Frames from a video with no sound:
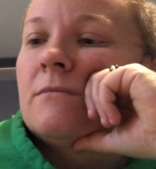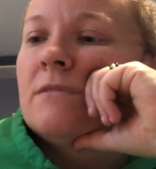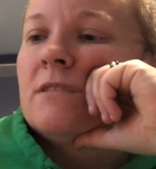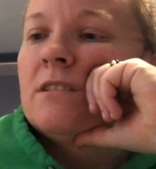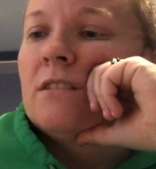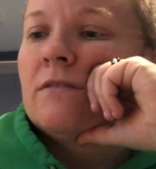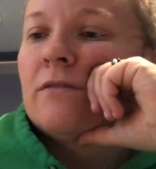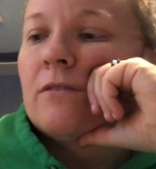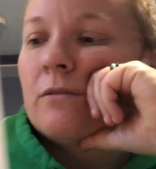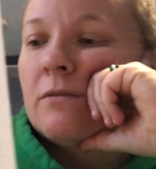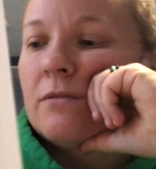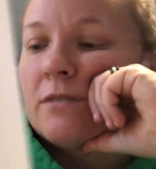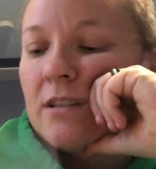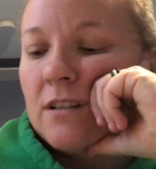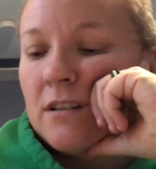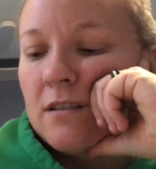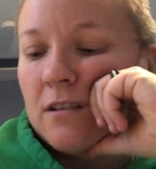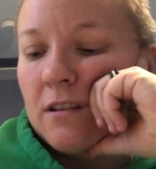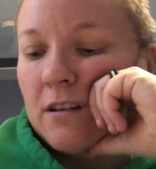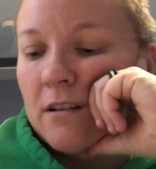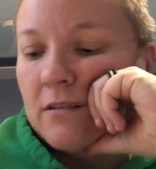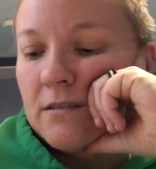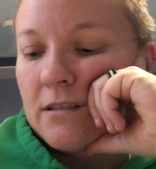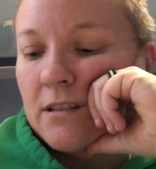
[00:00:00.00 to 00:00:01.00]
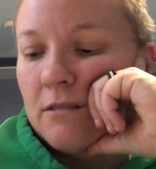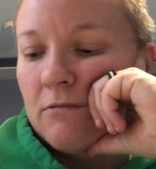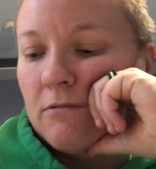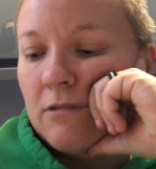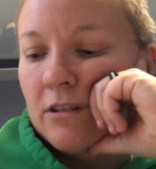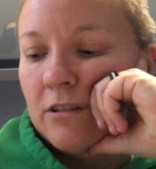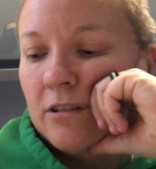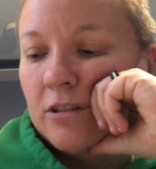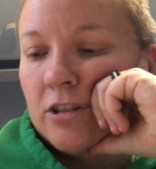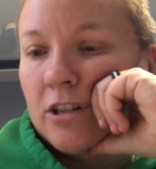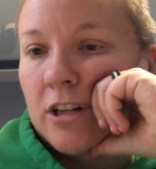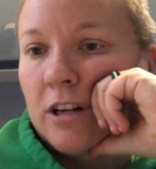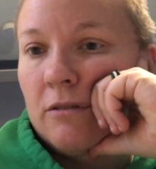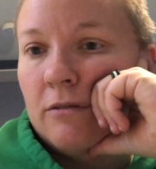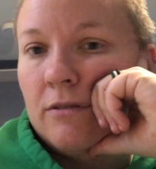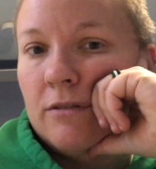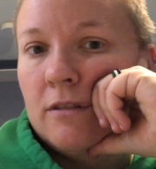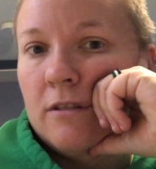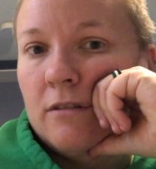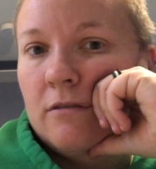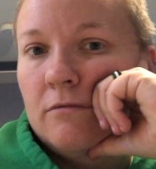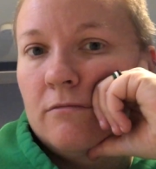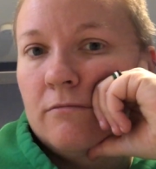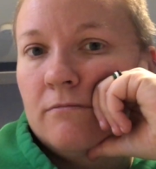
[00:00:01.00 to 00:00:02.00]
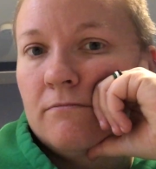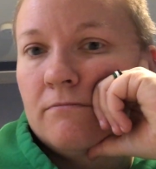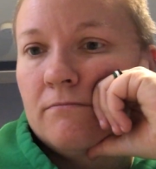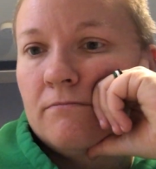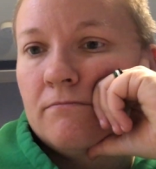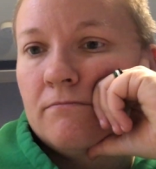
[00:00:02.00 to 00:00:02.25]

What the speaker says: see if there was anything else I wanted to share with you.